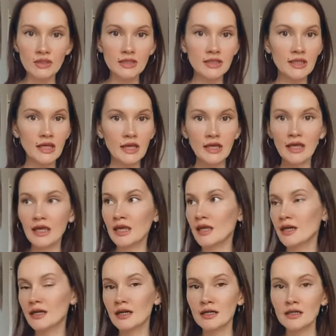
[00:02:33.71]
It's like
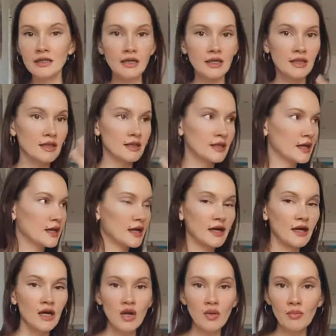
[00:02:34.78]
here and there,